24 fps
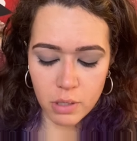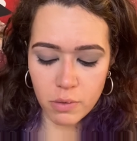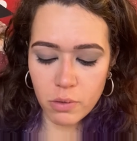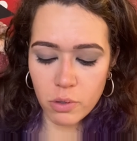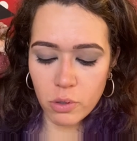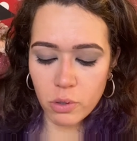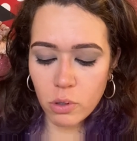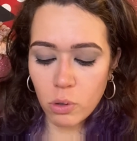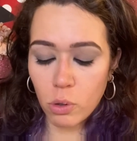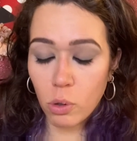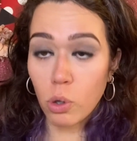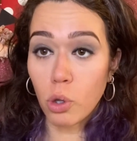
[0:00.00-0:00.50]
a
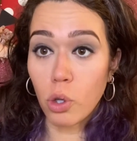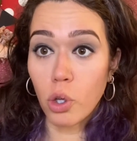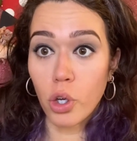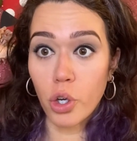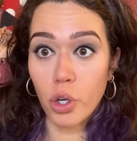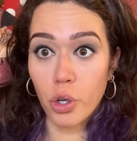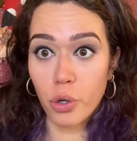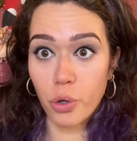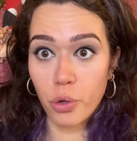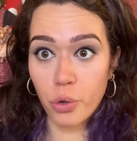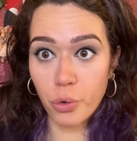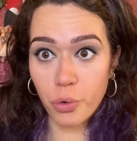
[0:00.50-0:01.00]

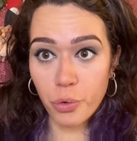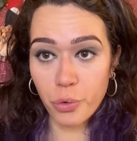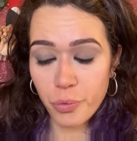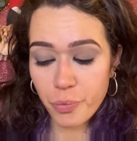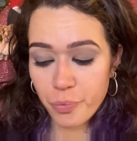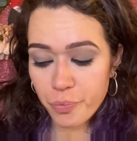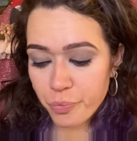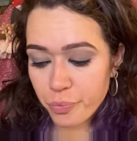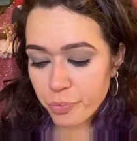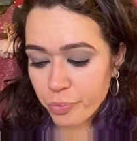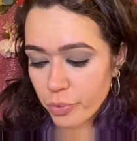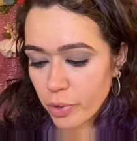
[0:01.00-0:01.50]
glow
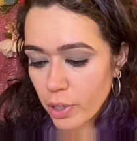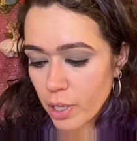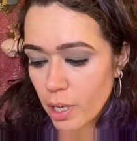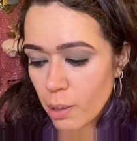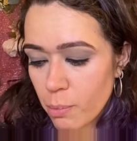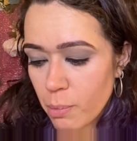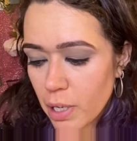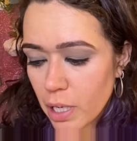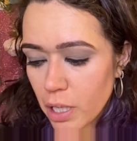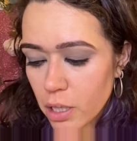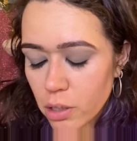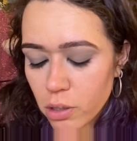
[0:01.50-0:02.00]
and
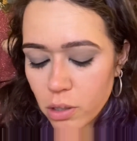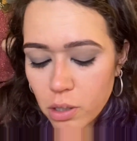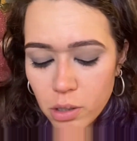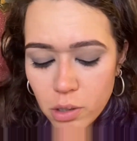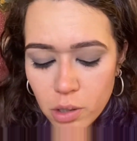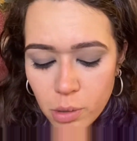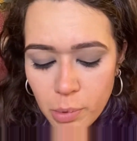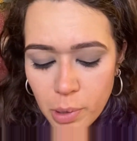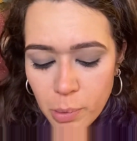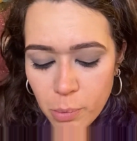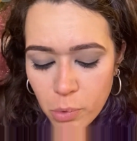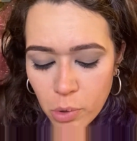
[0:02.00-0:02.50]
make it look a little
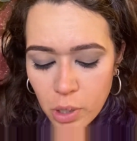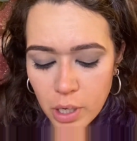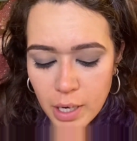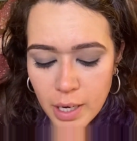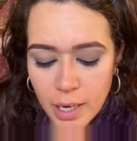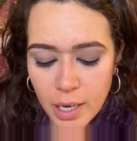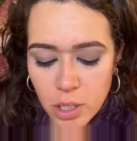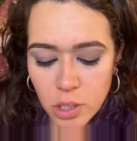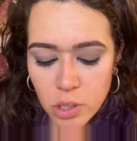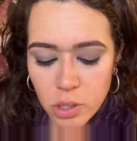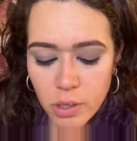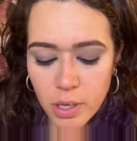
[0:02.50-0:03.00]
bit more
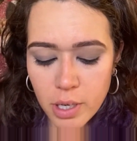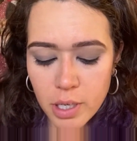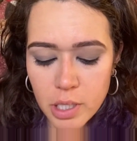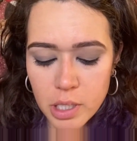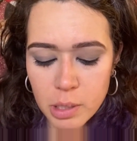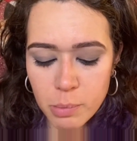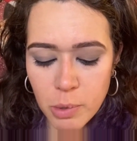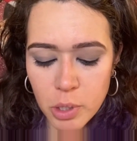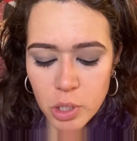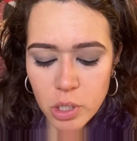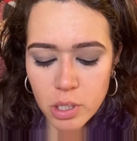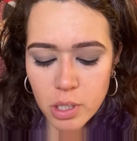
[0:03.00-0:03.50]
natural, and
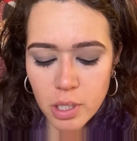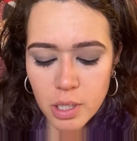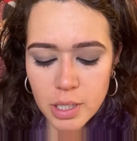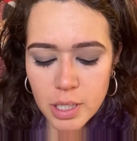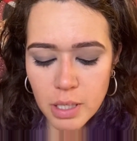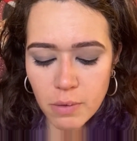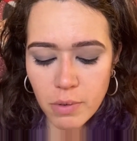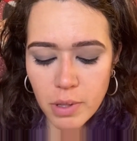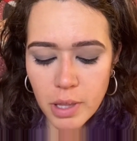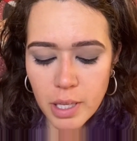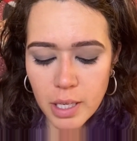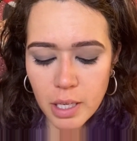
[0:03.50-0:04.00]
especially since
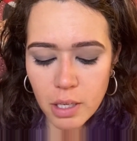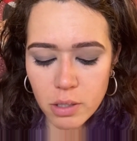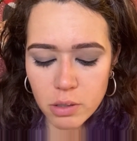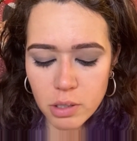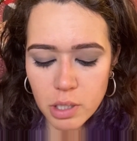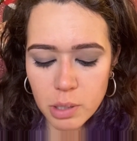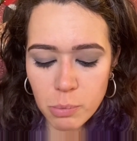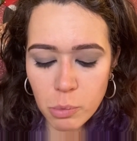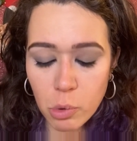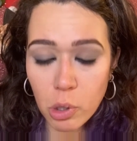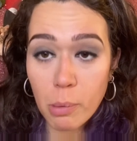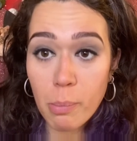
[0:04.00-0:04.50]
everything else
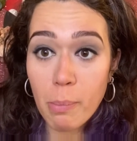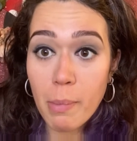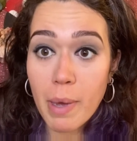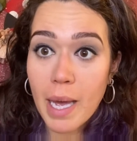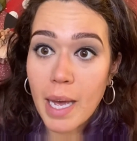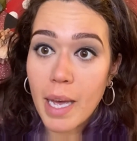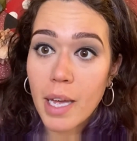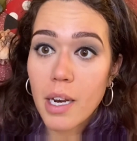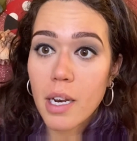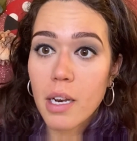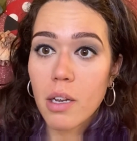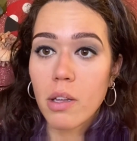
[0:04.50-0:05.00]
is more
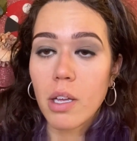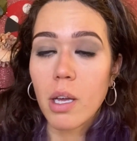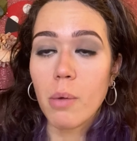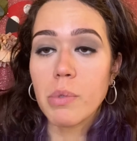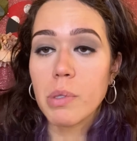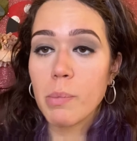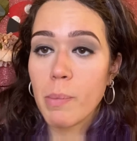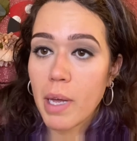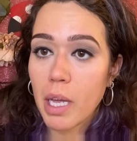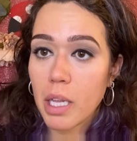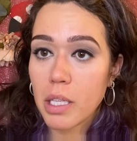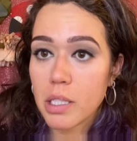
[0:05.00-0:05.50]
matte, it'll help to
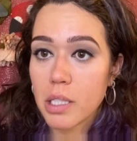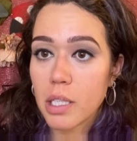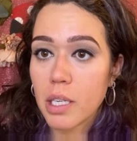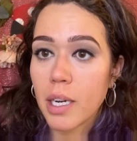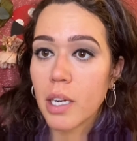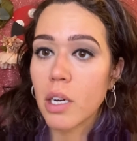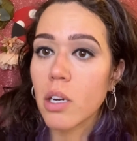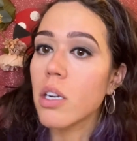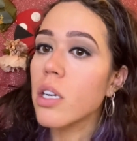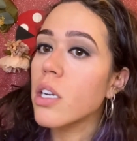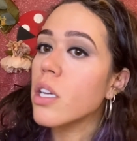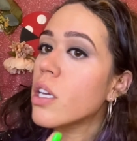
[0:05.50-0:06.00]
balance it
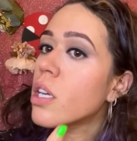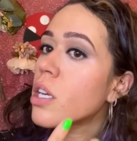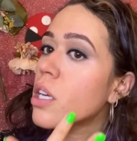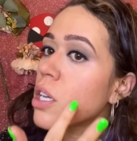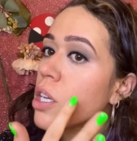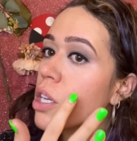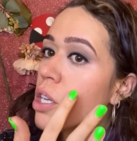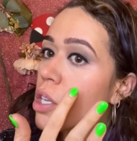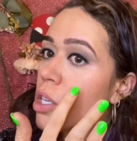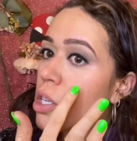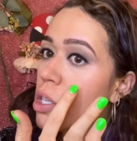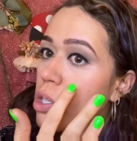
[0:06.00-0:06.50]
out.
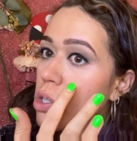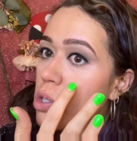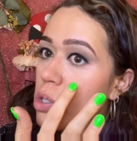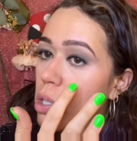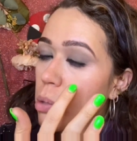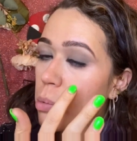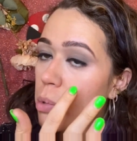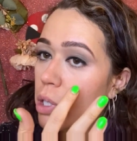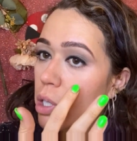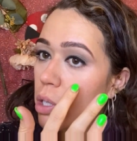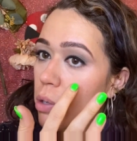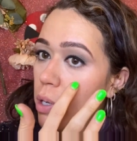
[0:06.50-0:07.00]
So I'm
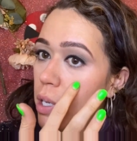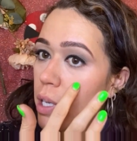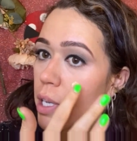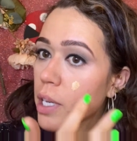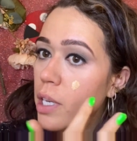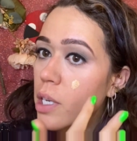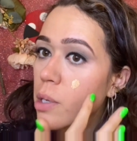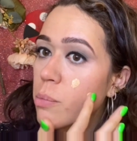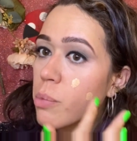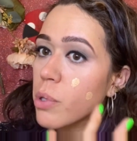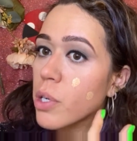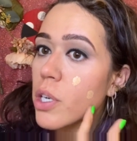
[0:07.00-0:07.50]
gonna go ahead
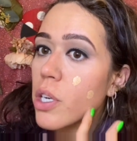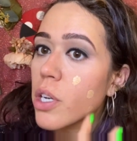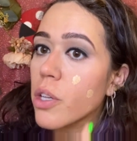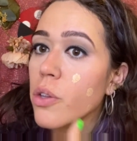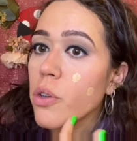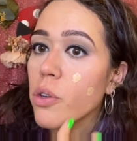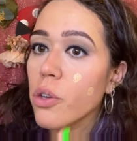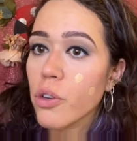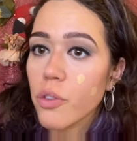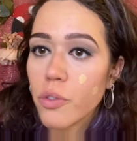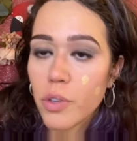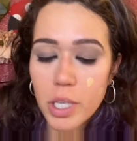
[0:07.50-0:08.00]
and put it on the
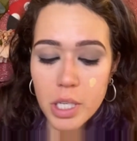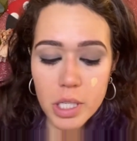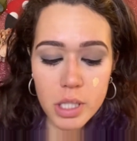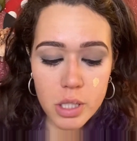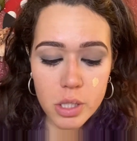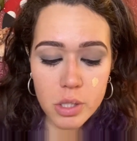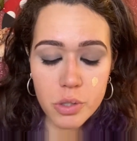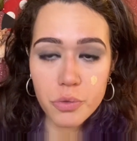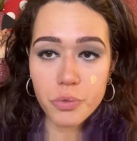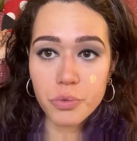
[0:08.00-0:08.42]
whole face.